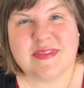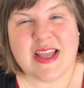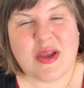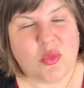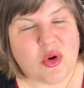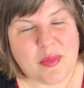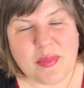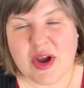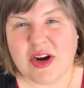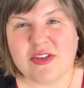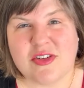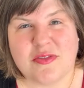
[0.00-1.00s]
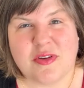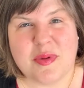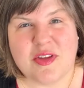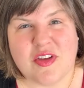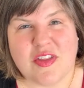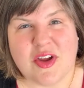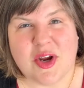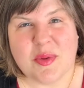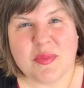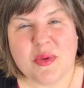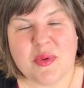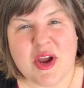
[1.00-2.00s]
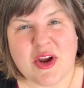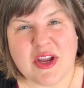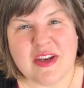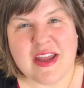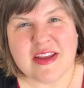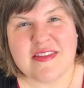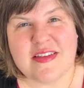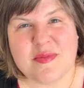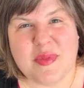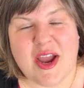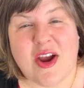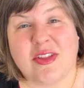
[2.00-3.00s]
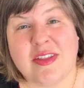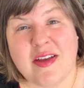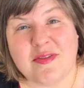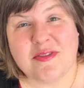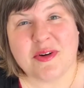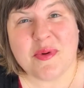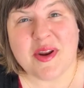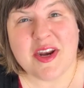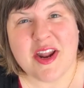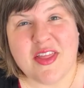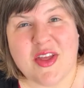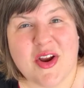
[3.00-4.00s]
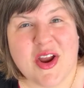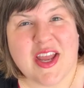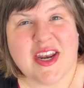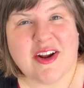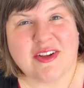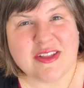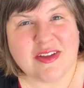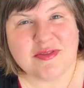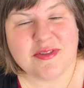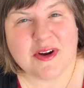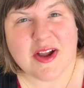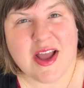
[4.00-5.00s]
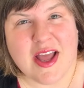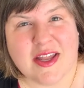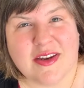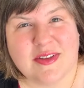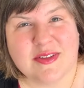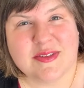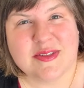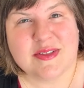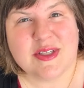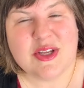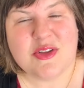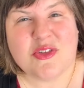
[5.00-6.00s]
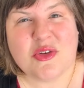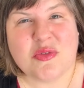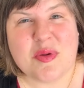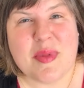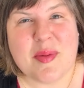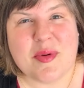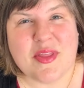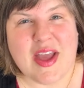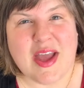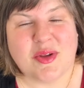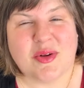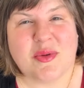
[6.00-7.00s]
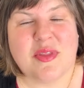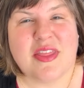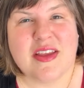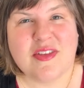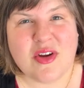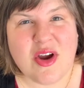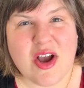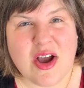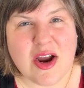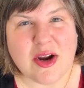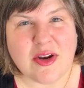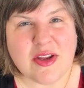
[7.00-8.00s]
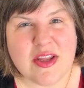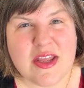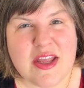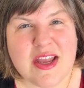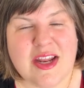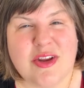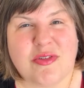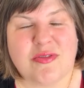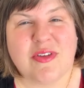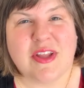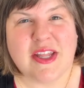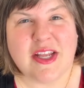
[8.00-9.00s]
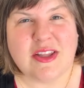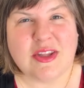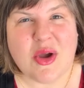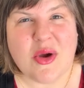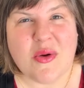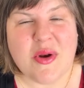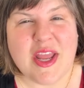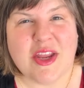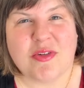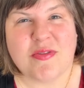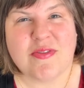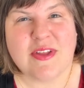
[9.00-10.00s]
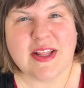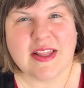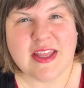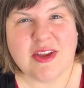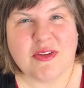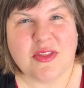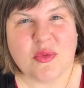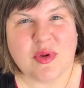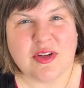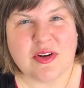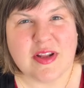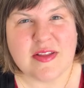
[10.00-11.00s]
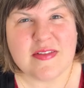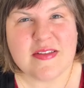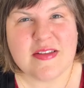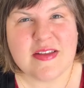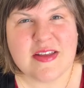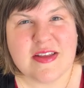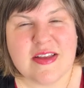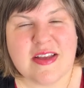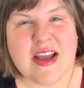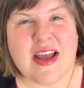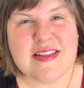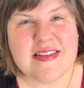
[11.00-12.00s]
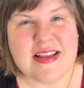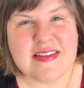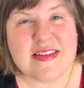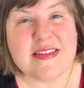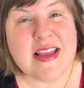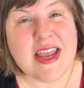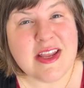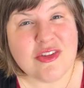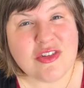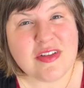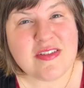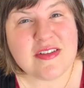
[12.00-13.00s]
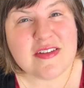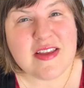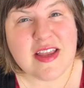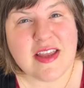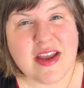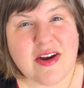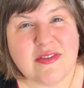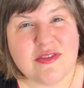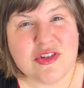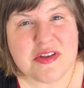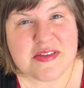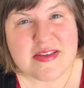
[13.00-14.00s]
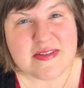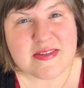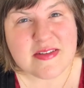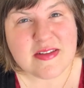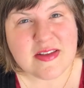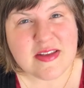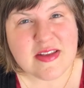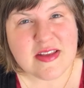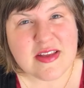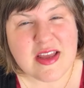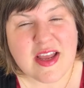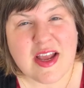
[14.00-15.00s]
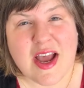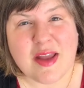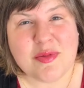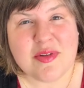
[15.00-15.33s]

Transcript: And we're apart from each other, but we are connected by our love for one another and our love for God. So remember that. When things are hard and you're feeling alone and you're feeling like you're in the wilderness, God sent his angels to take care of Jesus. And God will